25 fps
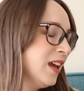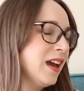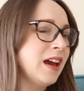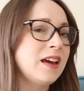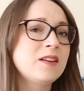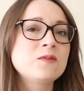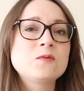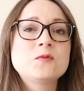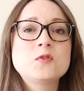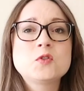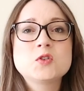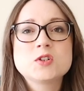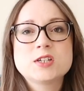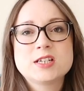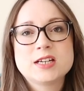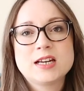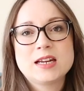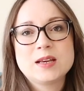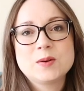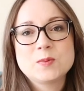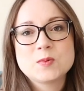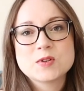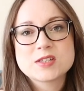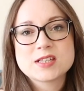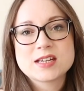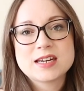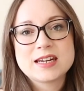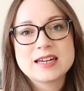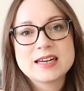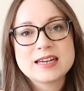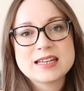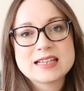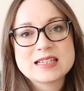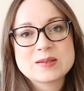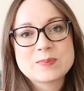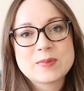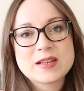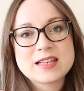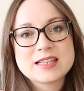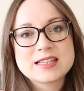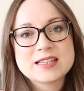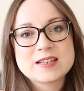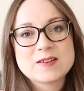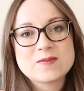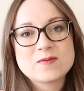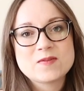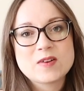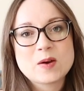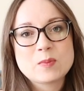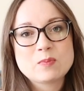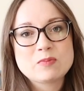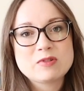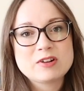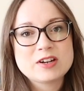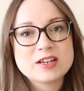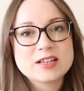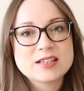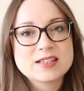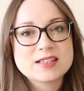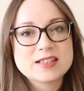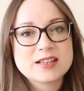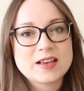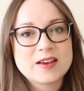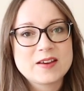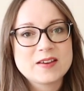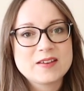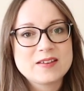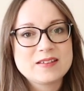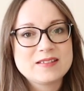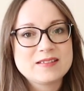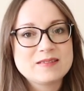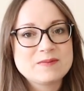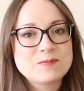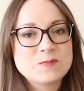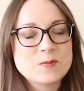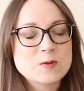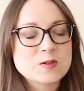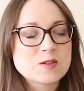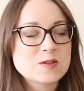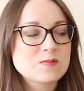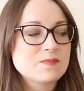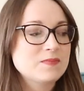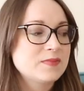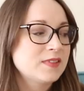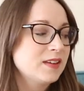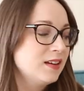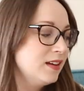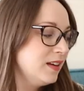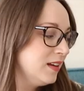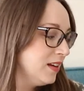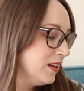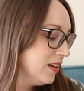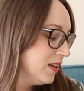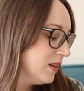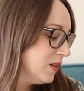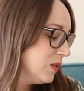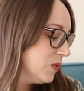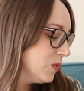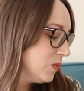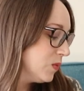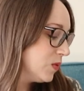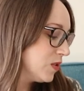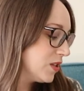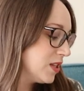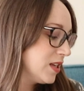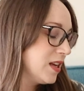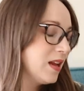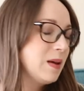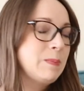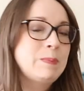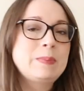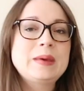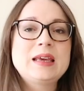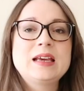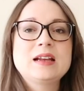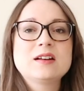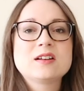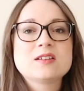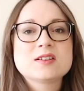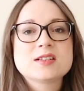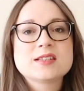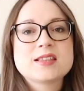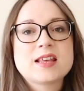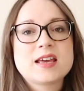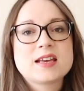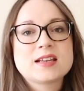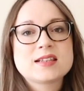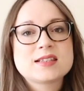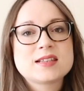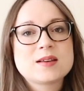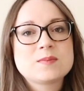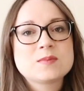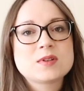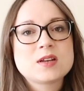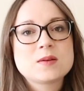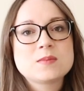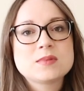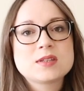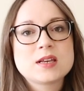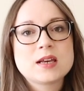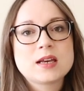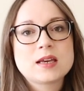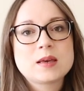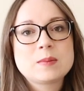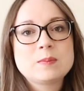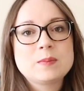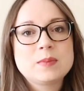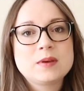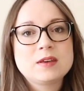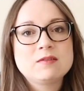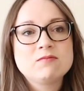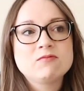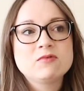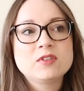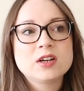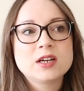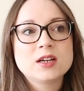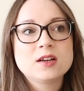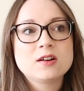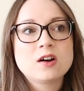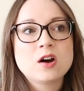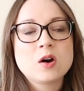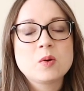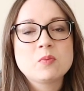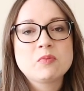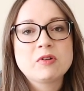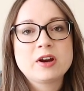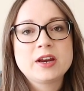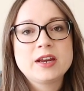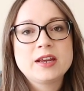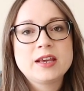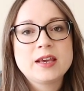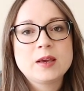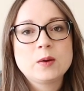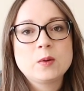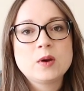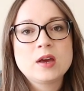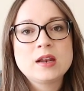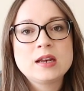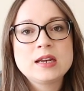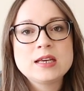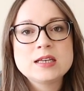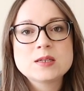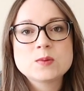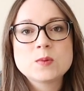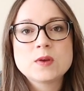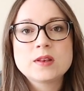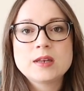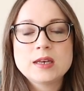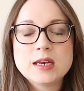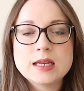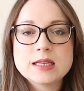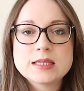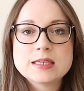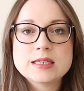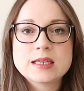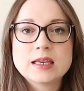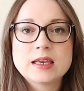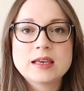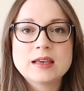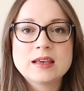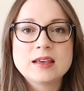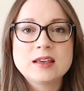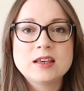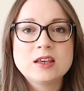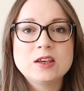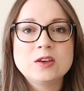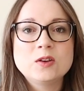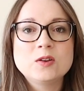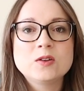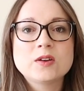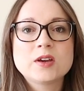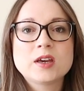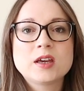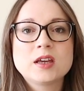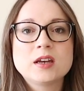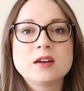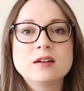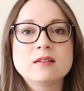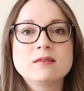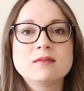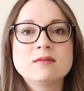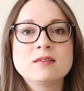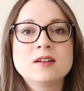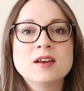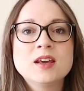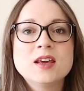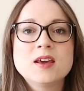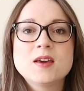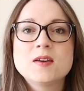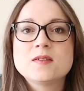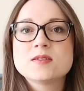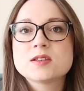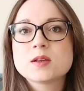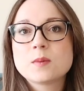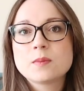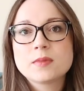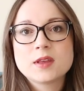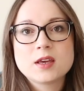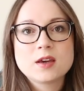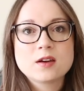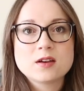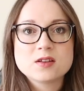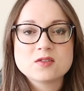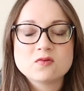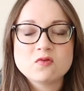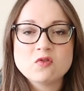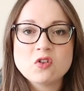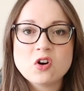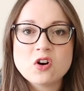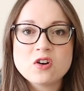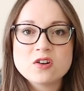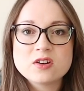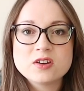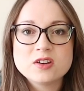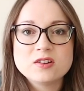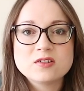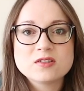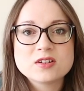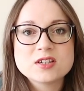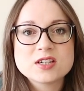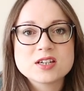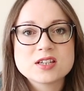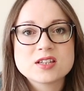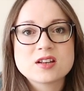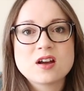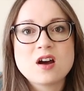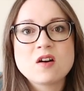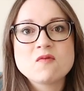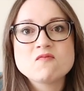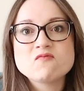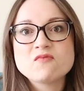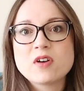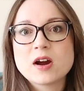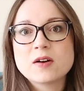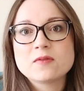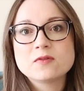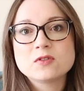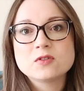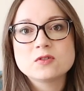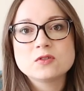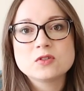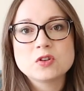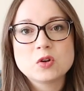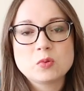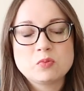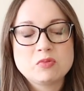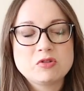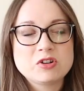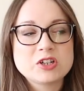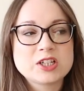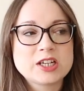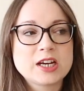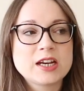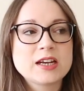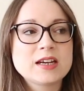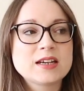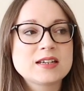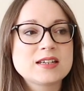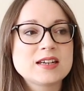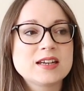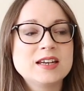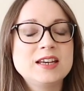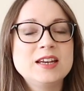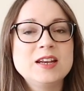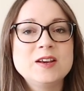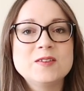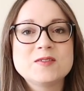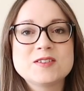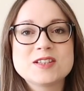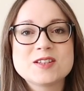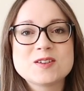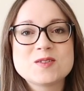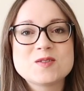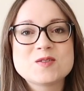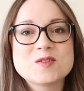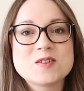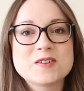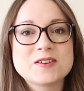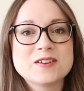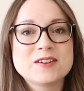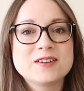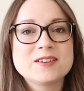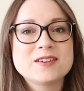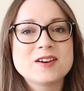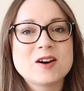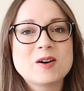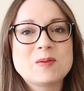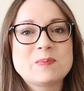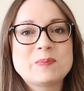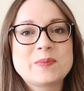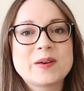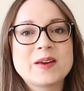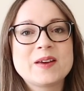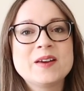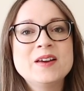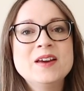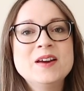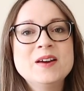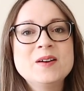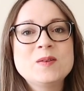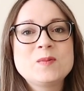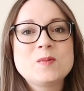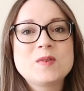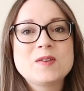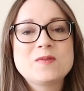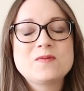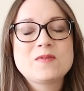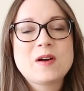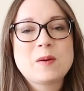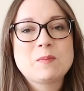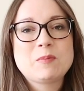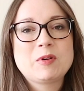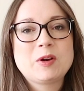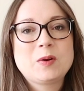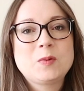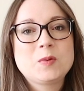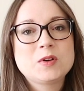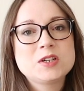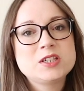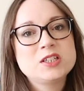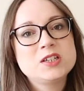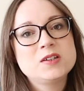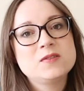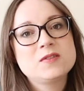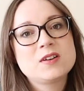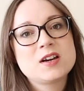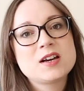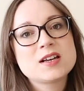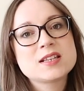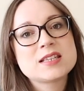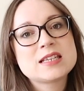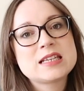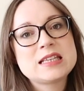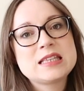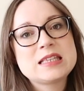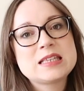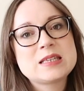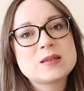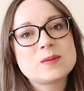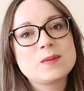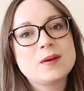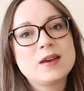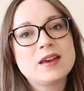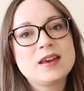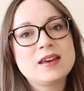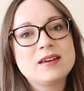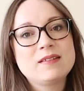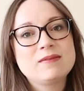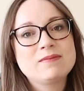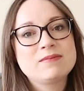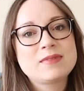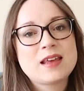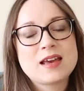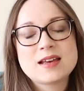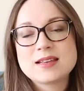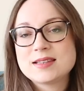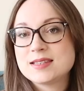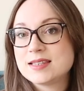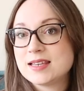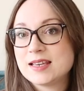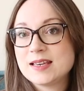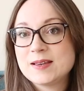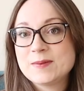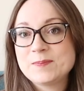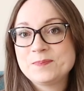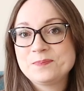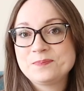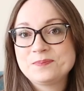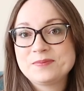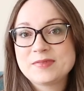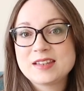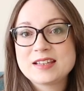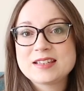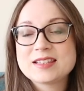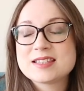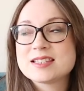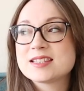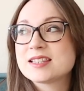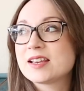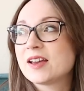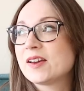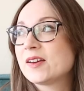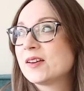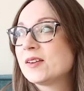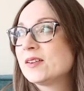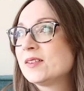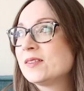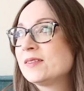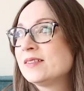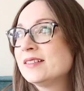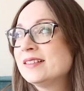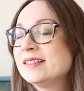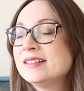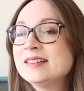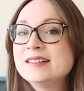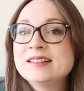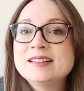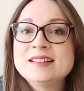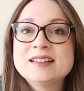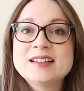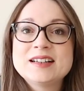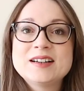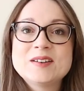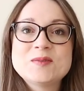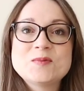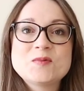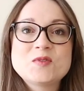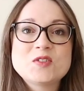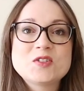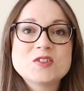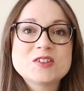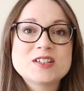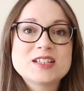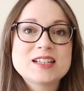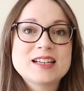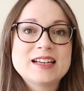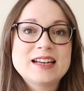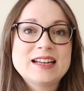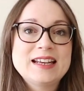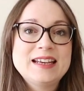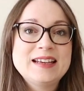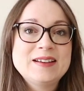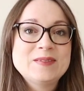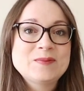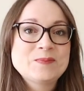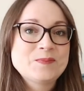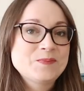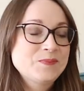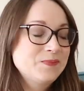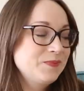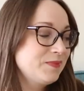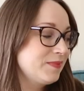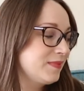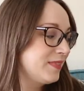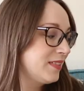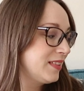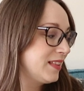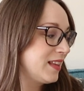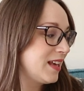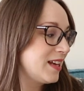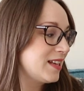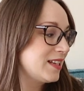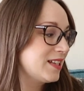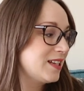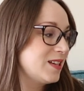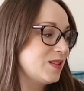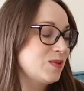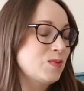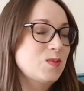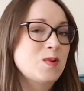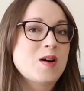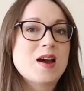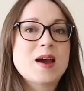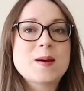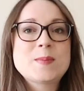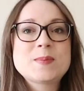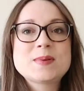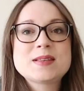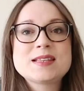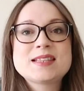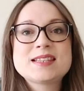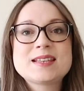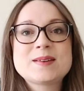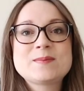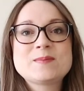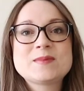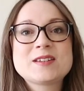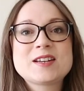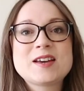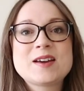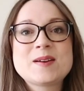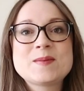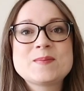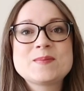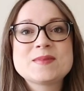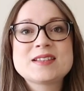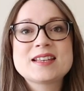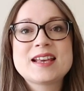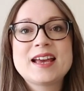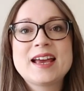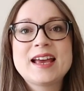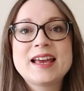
And fortunately, it was an inexpensive fabric, so it wasn't a big loss there. Sometimes that can be really heartbreaking. At least with knitting, you can, if something goes wrong, you can just unravel your project and you've still got your yarn. But with fabric, once you've cut into it, that's it. So unfortunately, that's just what happens sometimes.